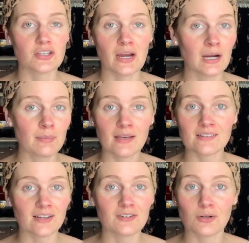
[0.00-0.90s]

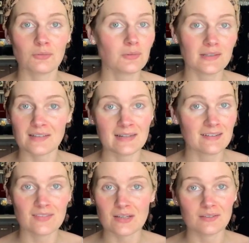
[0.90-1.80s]
therapist. I don't know any
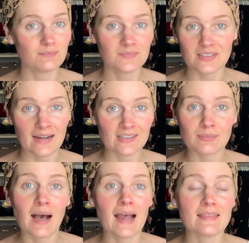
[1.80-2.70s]
of the science
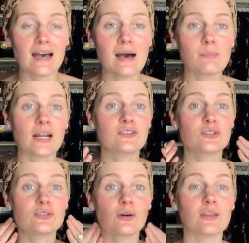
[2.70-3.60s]
behind that, but I
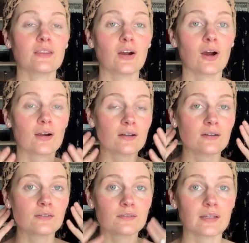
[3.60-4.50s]
do know that there
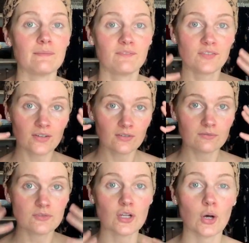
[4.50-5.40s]
are lymph
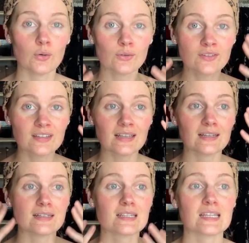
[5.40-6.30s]
nodes
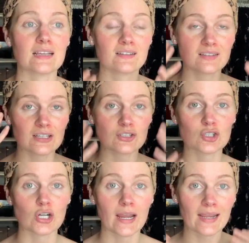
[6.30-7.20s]
and things that
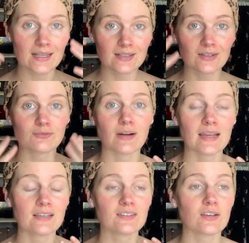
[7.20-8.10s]
drain,
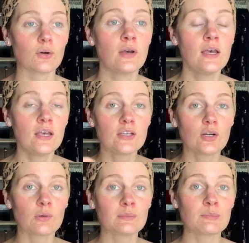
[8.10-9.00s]
right? So you
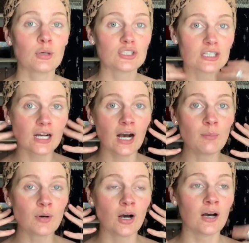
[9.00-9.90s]
don't want to be pushing
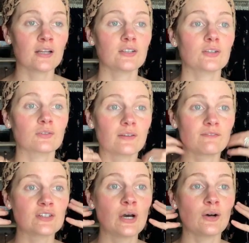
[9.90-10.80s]
up on your
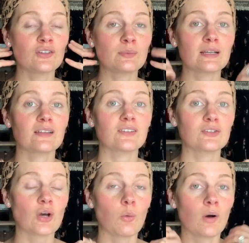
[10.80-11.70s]
lymph nodes because you
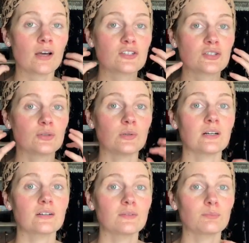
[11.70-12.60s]
don't want
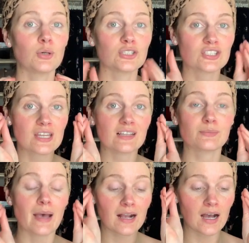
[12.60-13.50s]
to push things
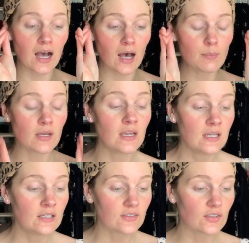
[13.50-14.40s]
back up.
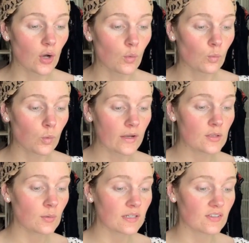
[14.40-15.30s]
So what
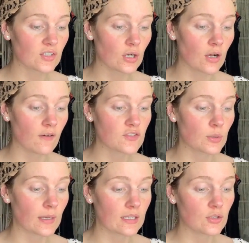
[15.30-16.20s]
you wanna start off
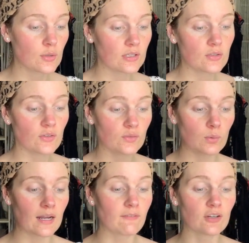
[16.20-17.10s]
doing, you can use
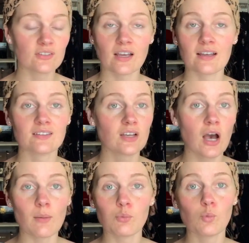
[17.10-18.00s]
whatever size
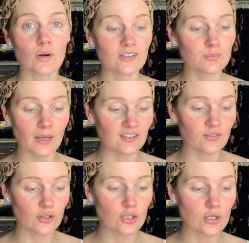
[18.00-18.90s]
cup works best
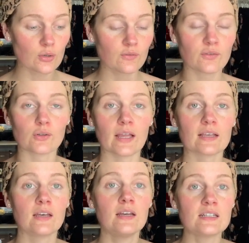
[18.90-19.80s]
for you for
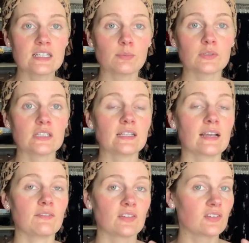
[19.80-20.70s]
like, typically
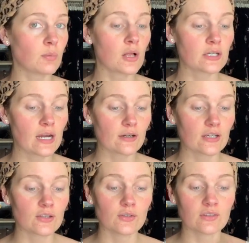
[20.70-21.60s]
like if it's a smaller area,
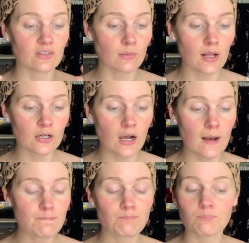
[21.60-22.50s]
use a smaller cup.